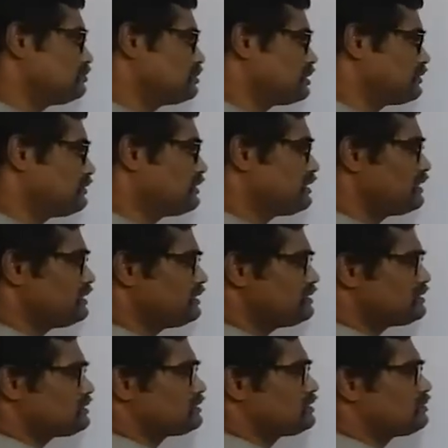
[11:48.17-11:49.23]
But even then,
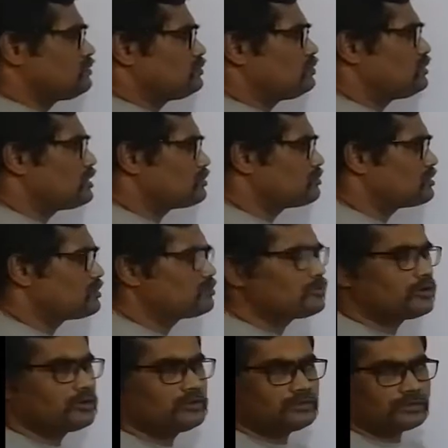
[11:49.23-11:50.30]
these are some warm-up
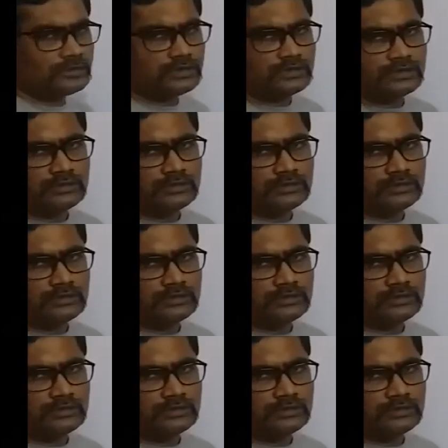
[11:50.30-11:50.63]
problems.